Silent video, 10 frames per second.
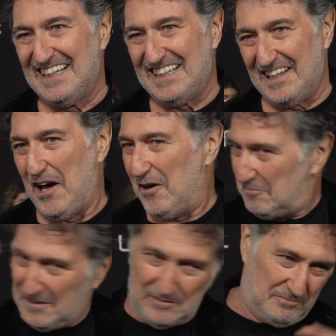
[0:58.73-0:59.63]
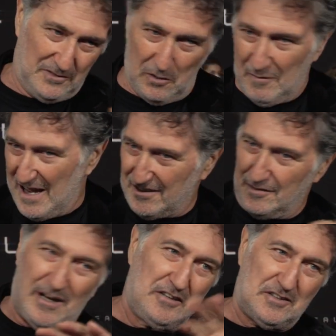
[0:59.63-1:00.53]
you know, no matter
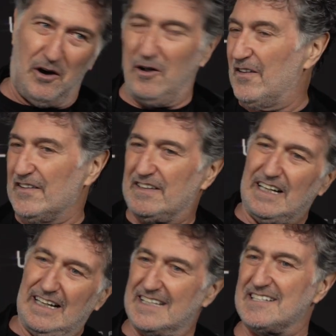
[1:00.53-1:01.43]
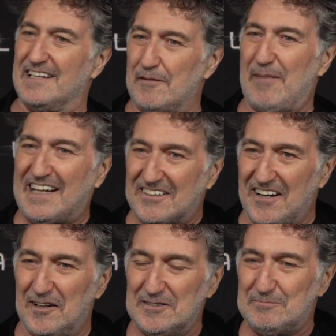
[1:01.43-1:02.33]
about all the dealings in the
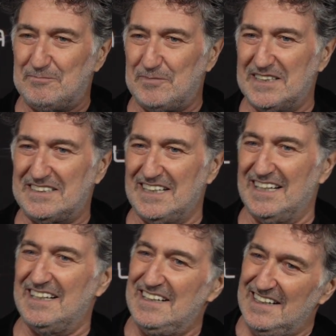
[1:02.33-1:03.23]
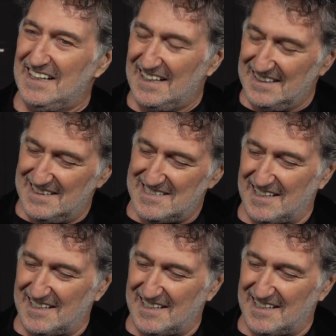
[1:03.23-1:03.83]
background. But in this